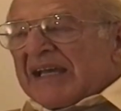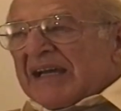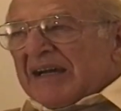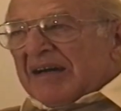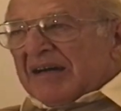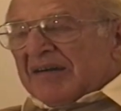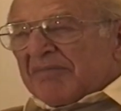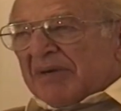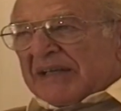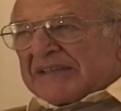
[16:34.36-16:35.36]

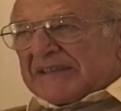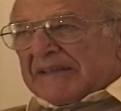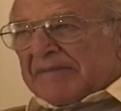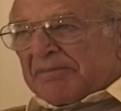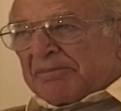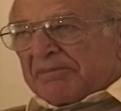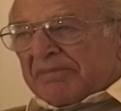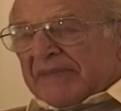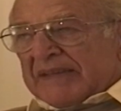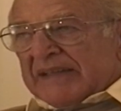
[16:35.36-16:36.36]
But
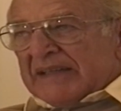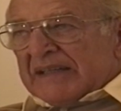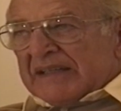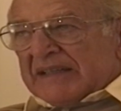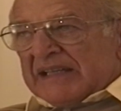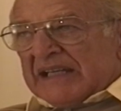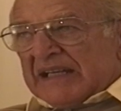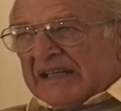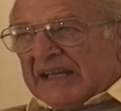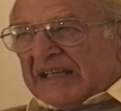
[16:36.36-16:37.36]

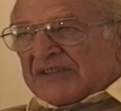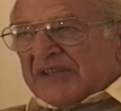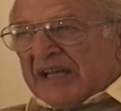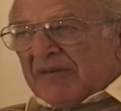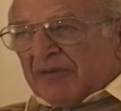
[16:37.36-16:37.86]
the next day,